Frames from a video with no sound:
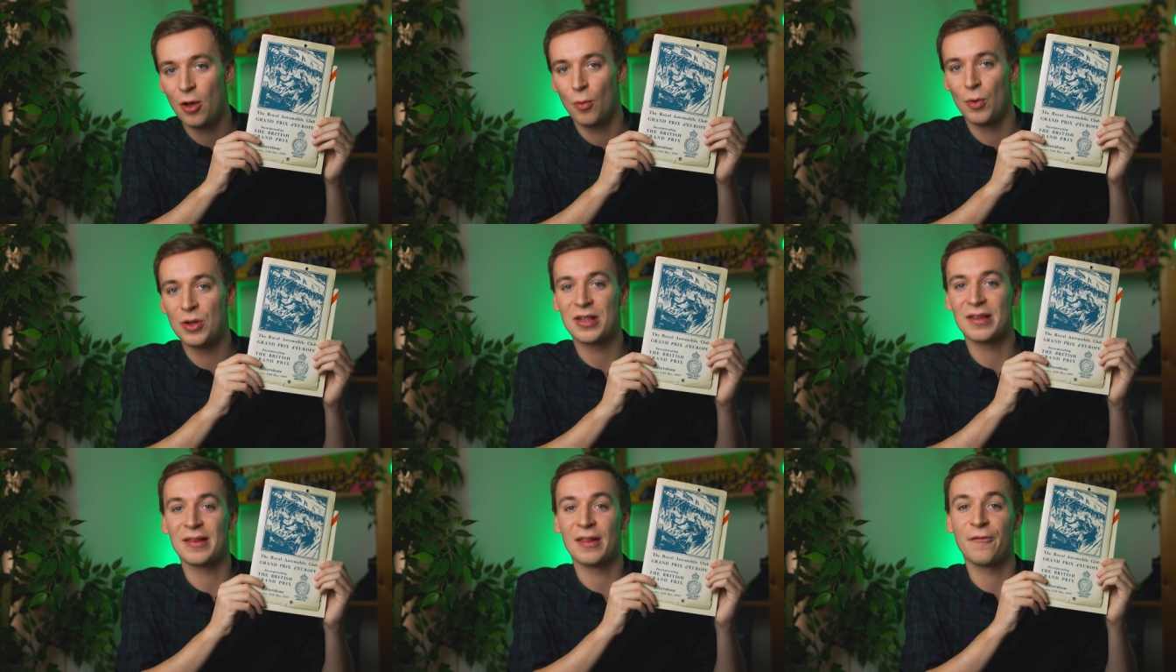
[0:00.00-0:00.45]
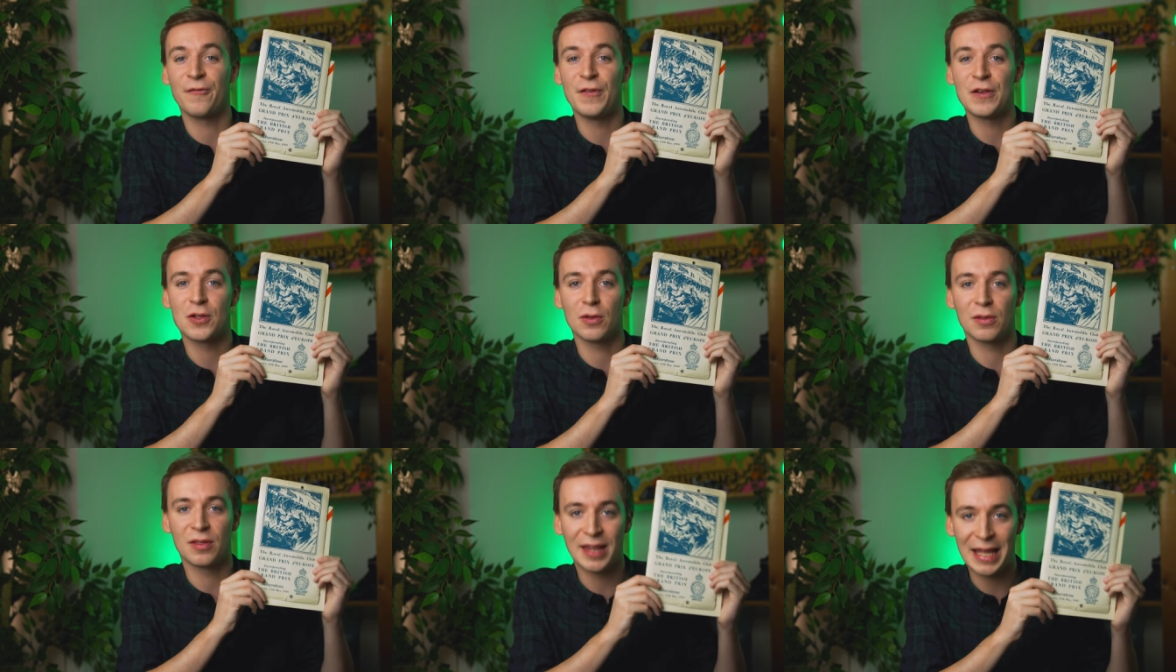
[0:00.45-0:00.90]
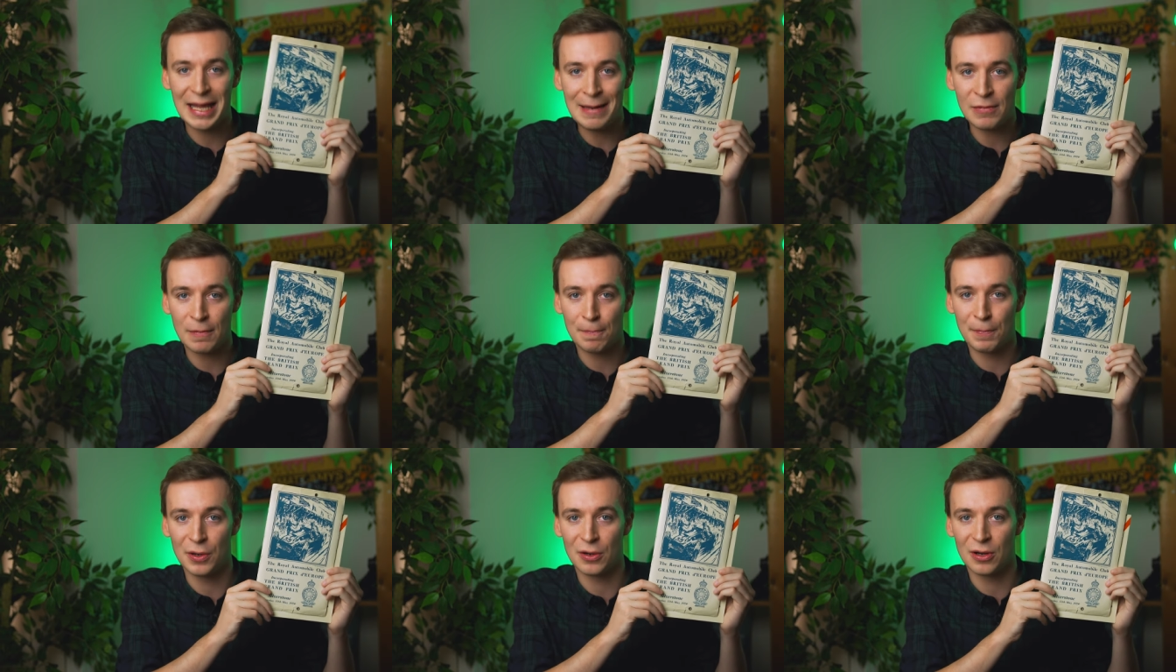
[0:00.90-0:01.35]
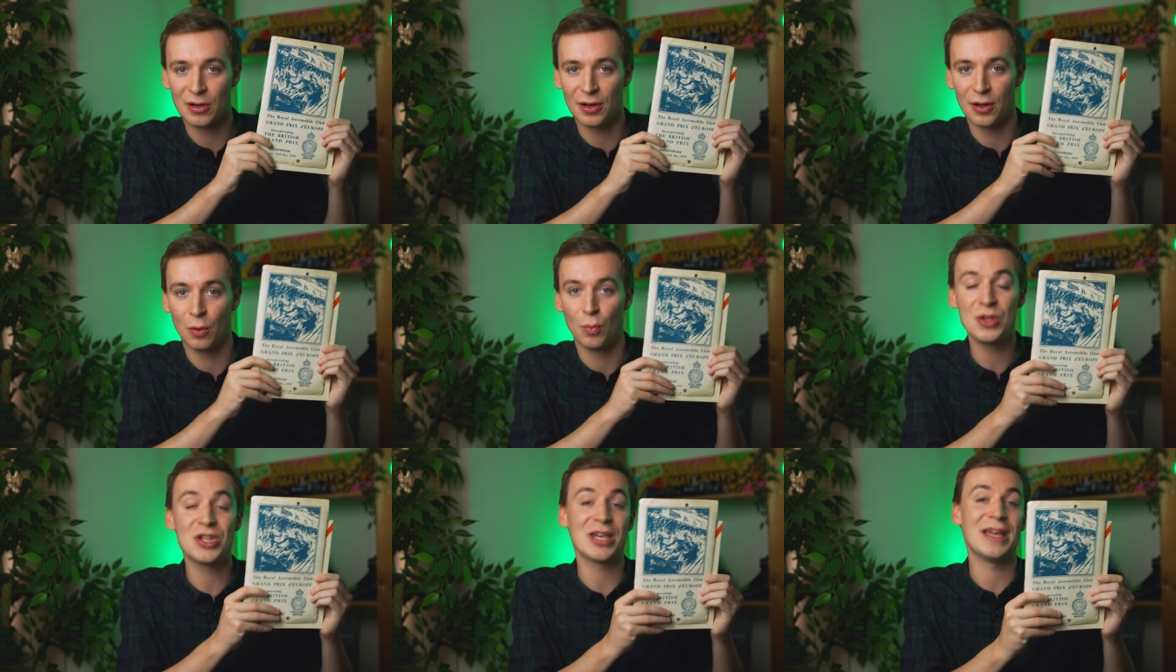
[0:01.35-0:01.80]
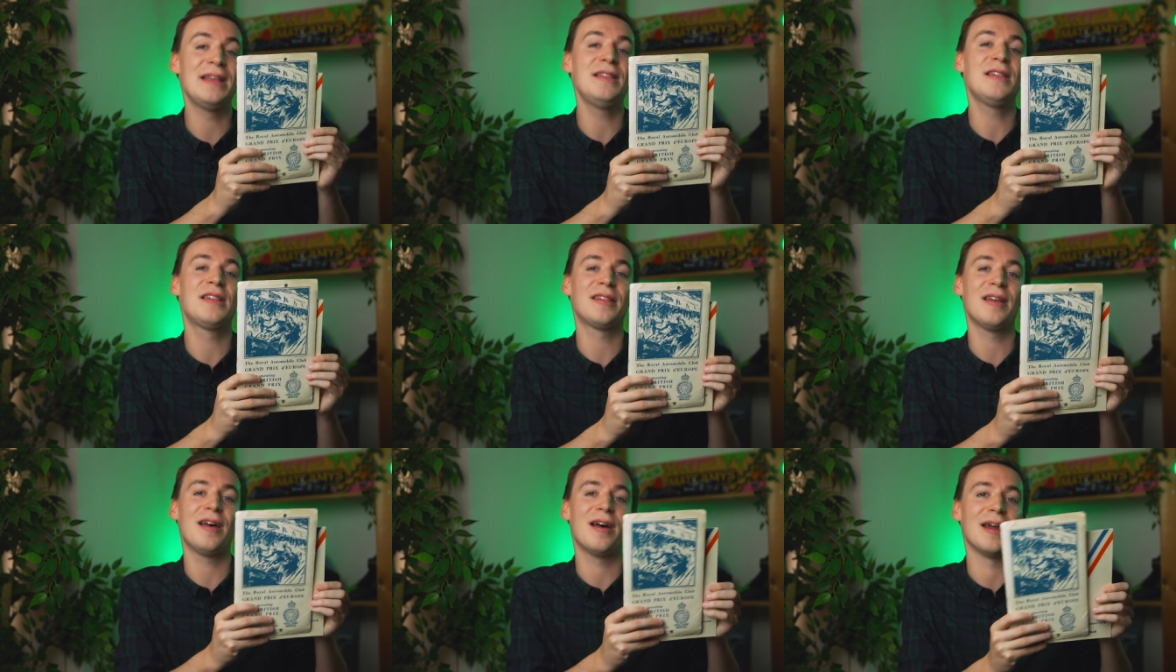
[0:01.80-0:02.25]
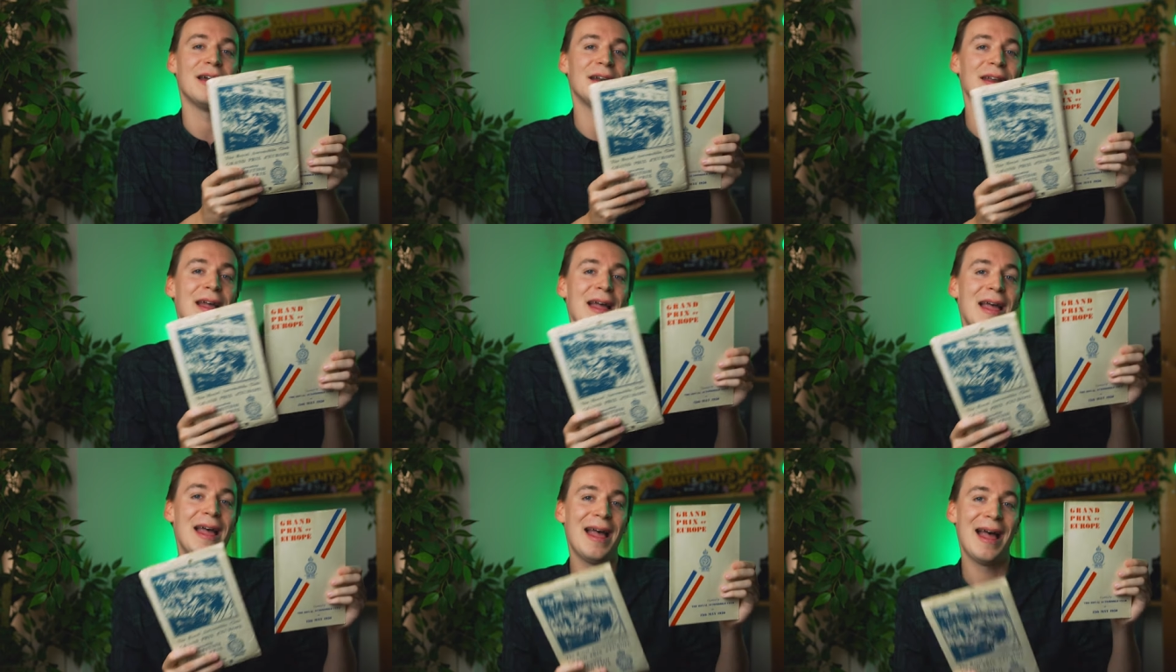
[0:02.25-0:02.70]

which is an official teams booklet, which inside